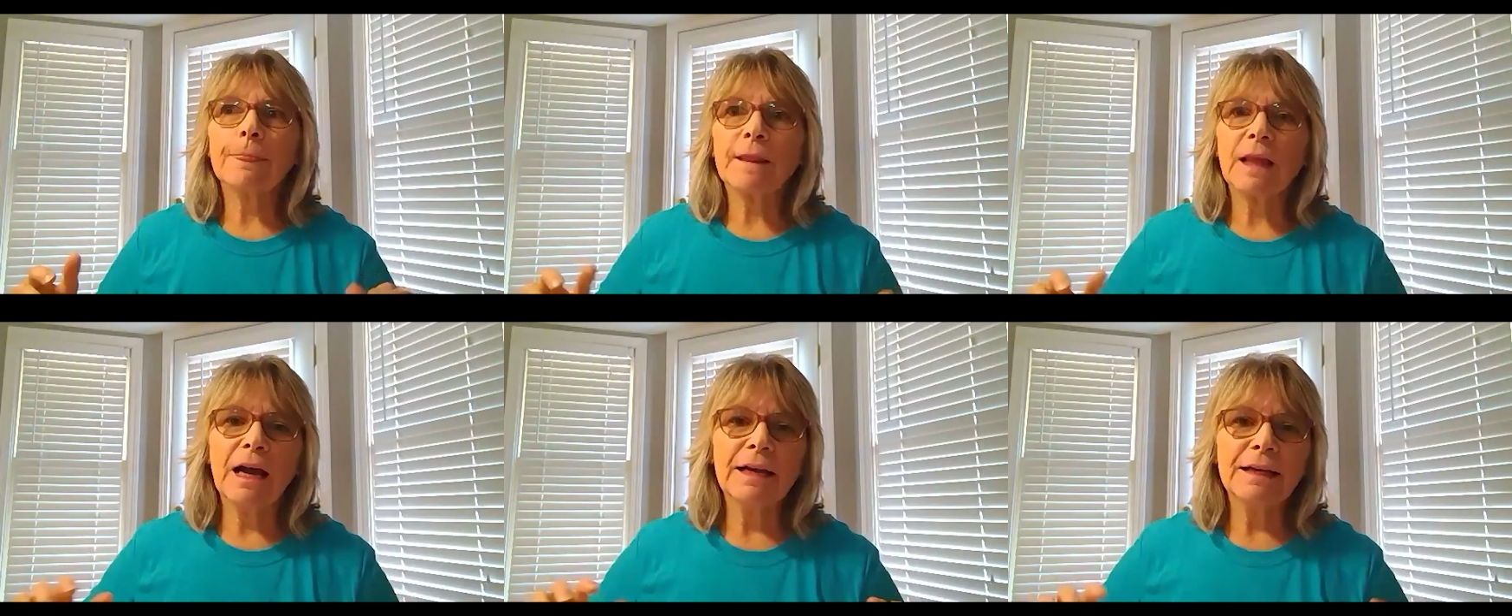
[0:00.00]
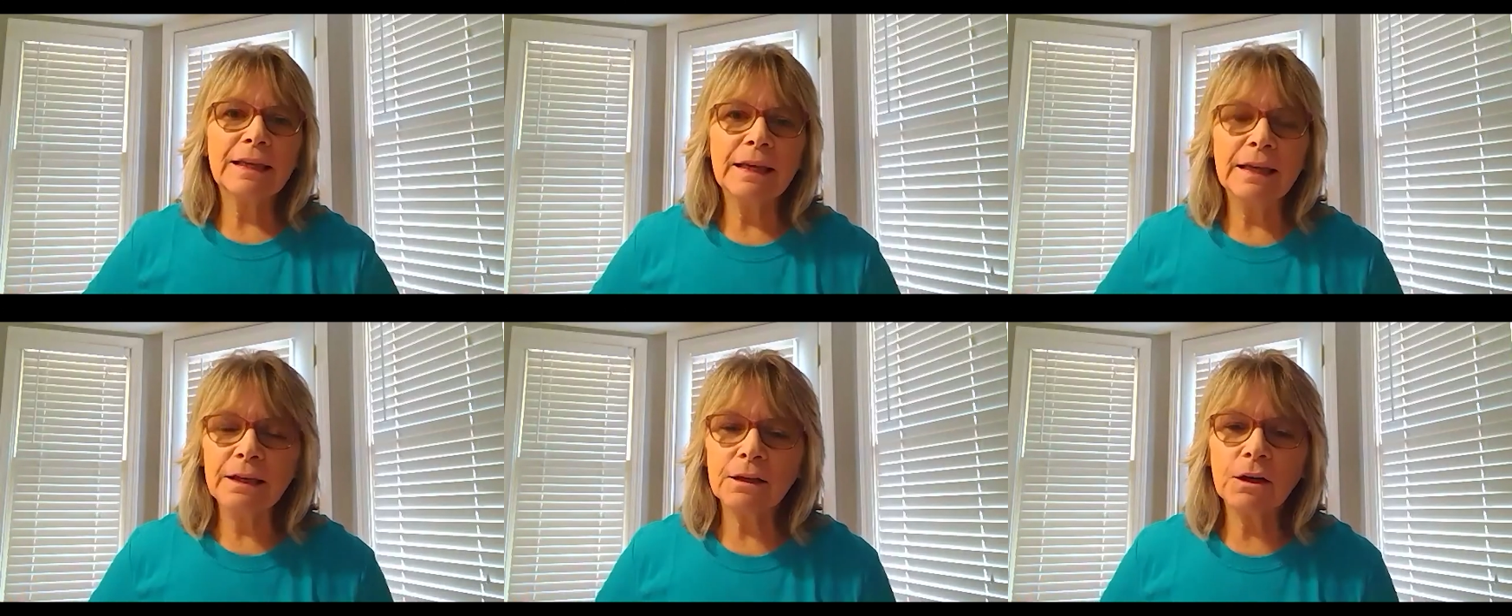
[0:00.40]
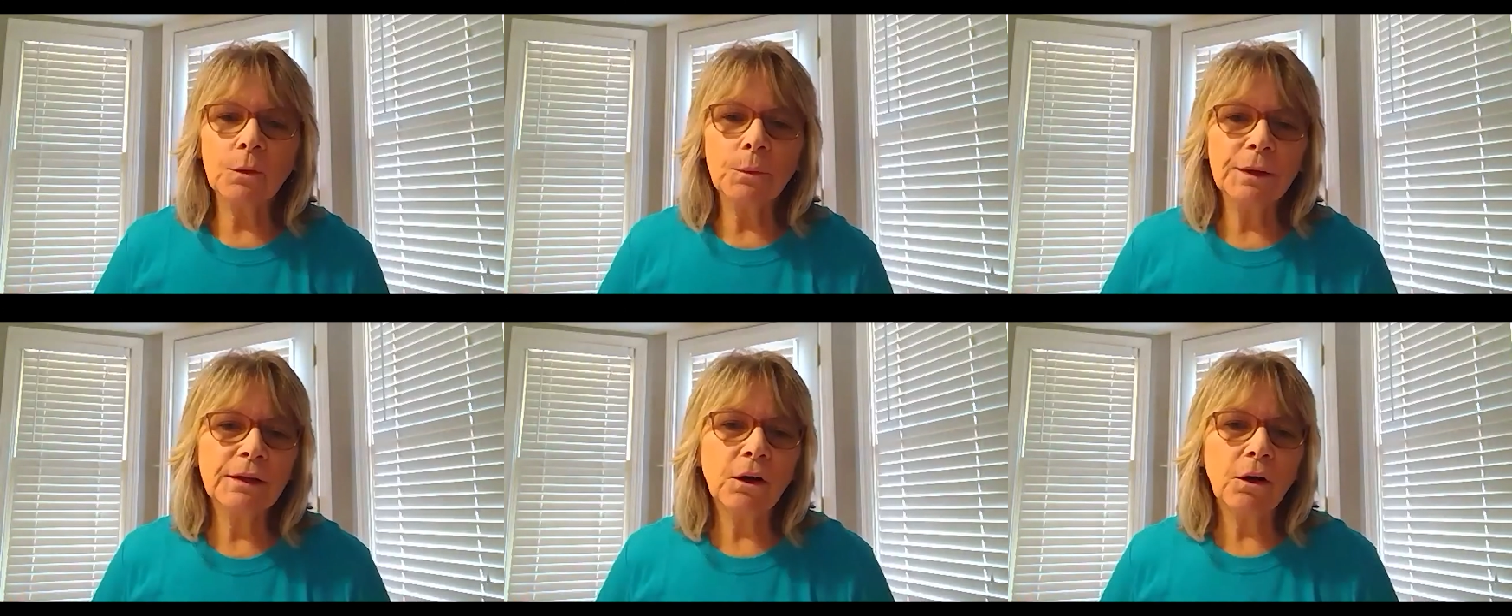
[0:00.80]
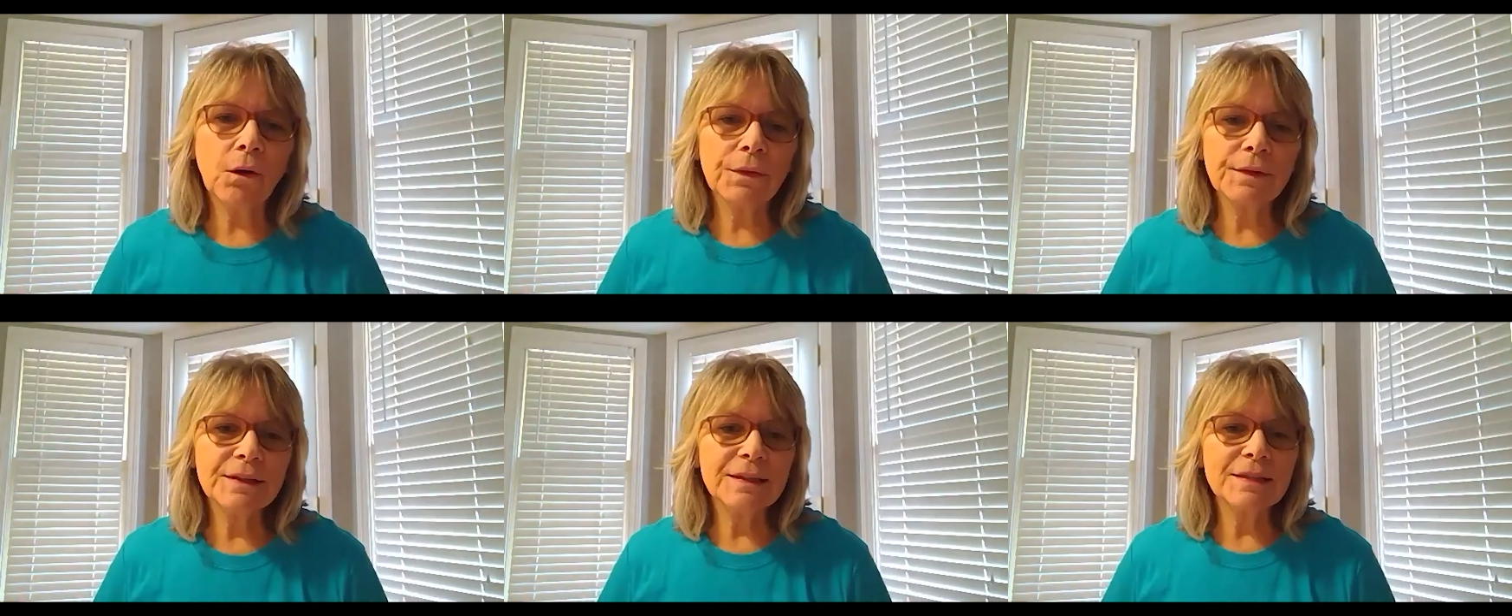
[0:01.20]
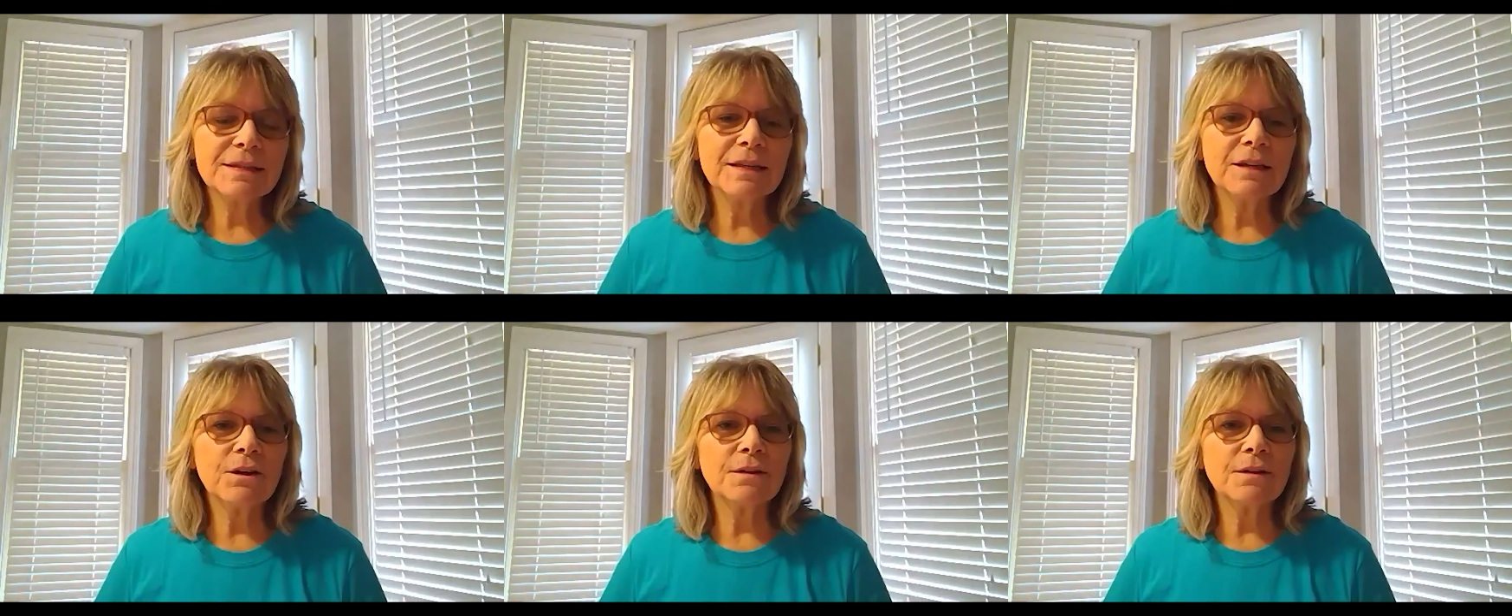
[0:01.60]
I can't go into all the
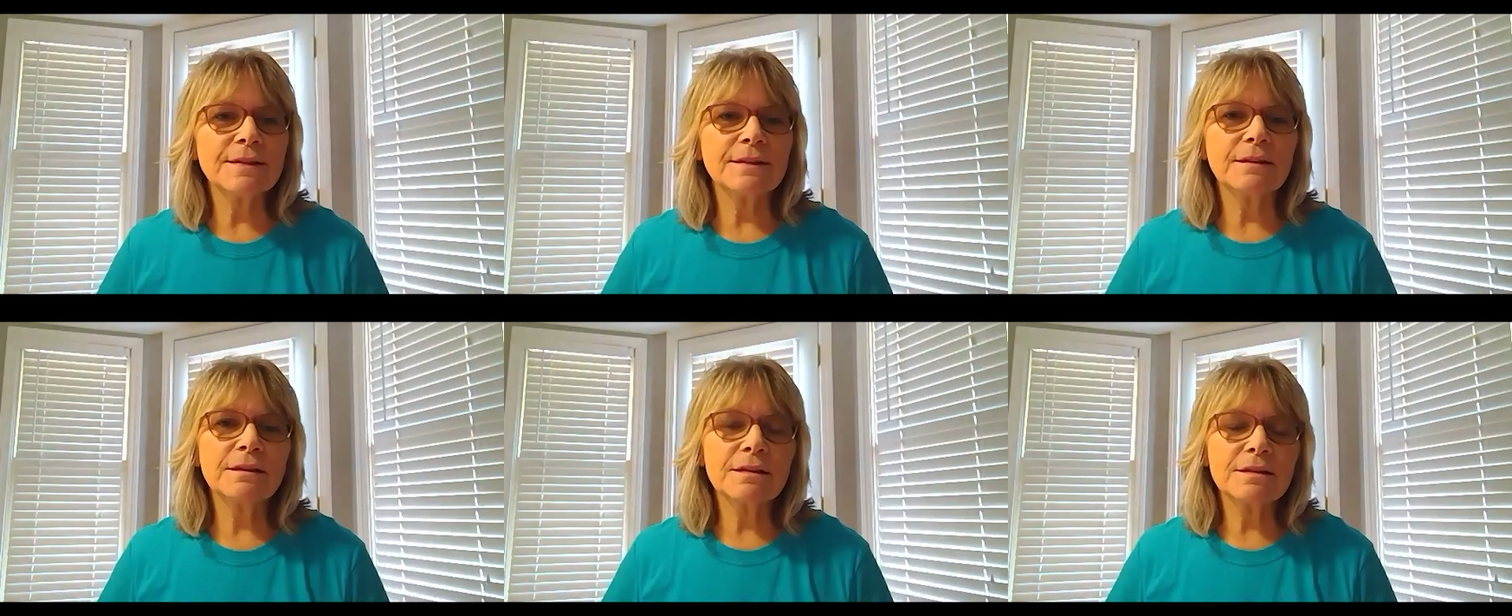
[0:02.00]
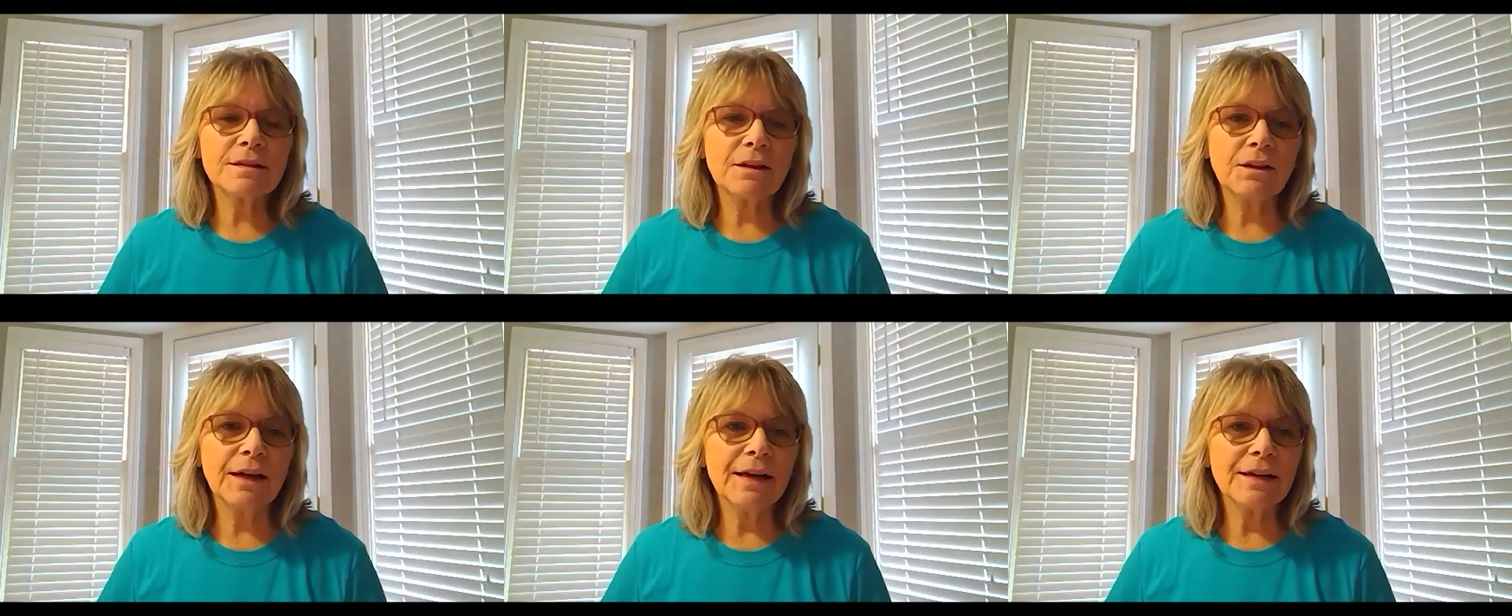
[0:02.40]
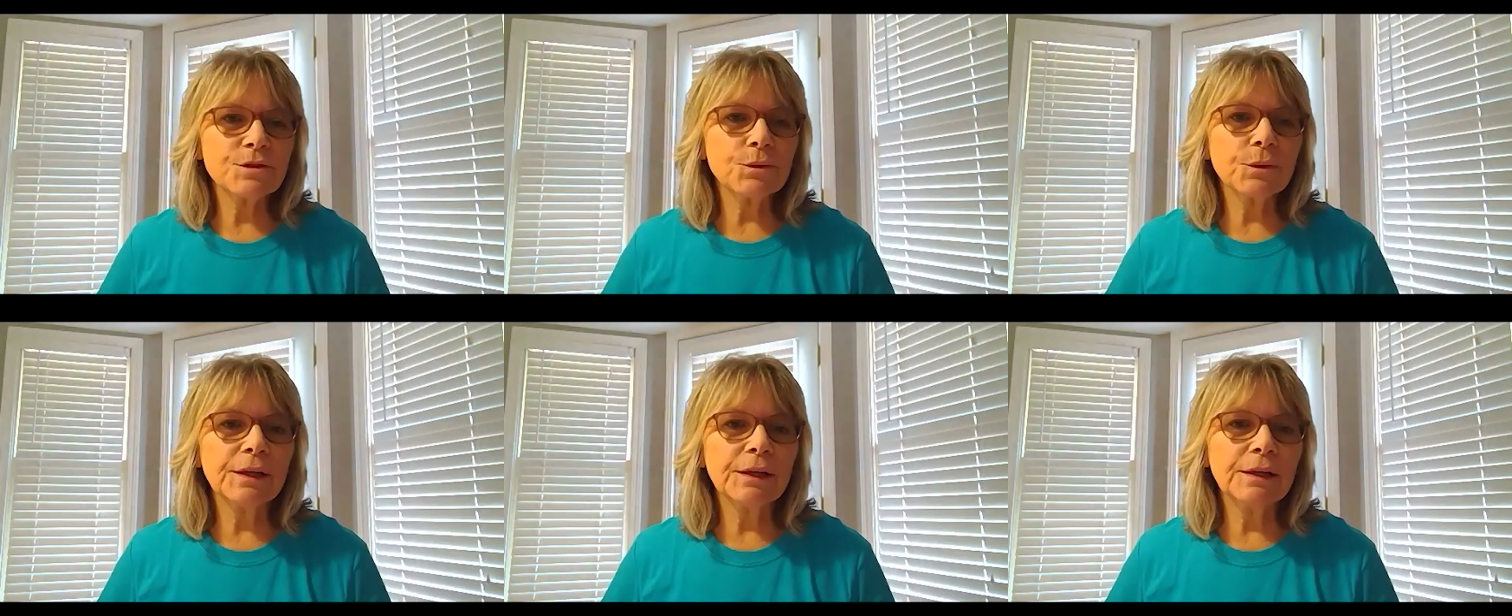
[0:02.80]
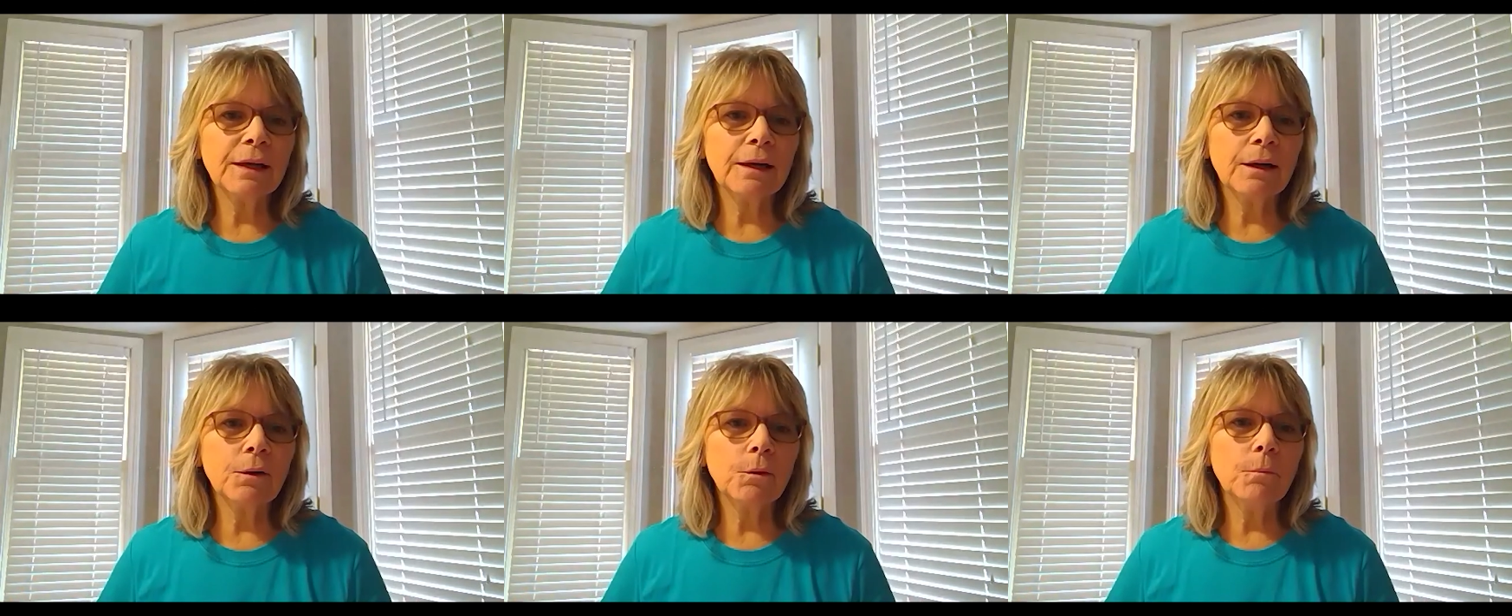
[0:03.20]
details in this class right now,